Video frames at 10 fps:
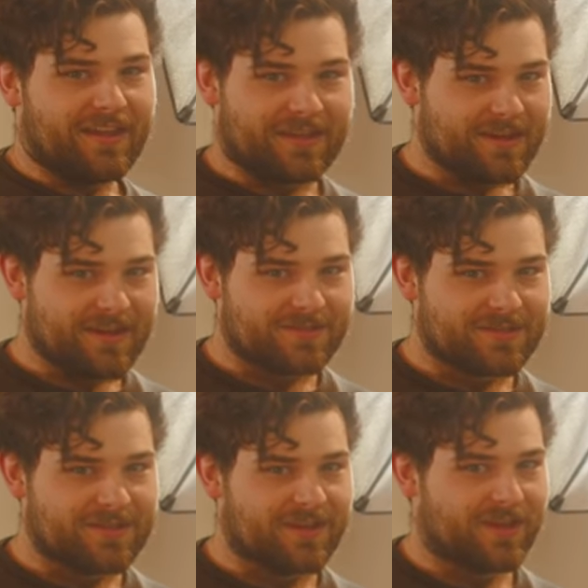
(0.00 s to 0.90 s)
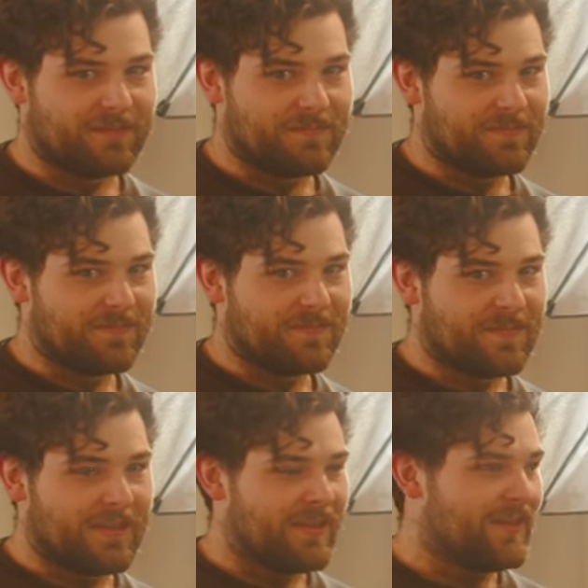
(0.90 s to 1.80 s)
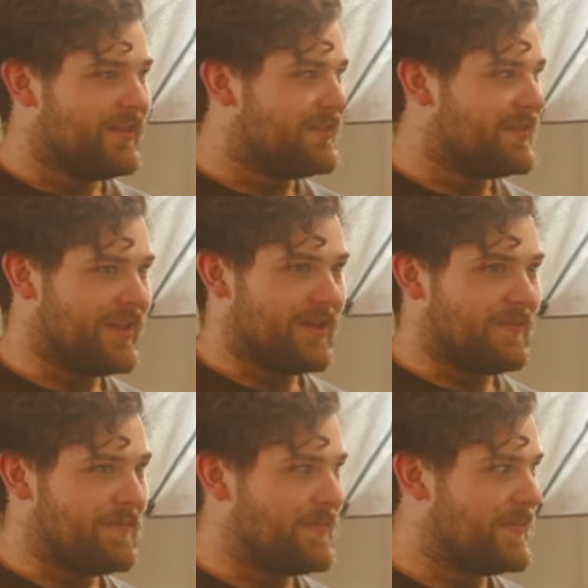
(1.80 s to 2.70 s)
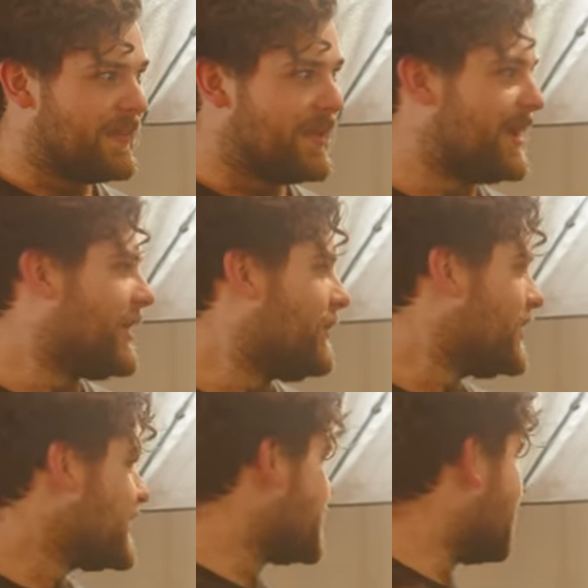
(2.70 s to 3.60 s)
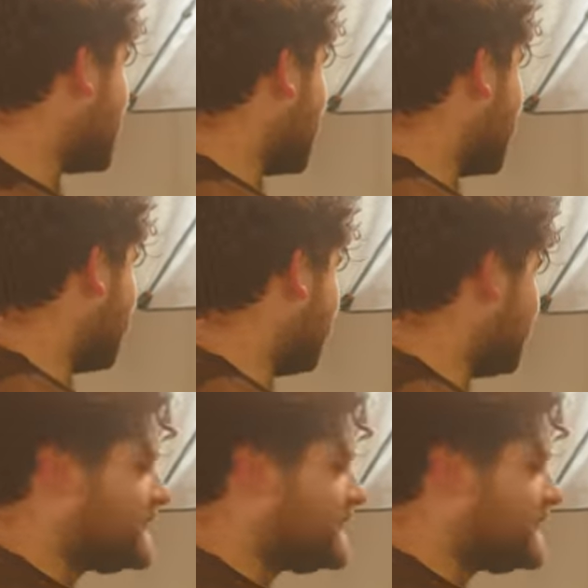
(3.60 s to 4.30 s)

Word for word: and now I have a studio. Yeah. Uh, what else have I done?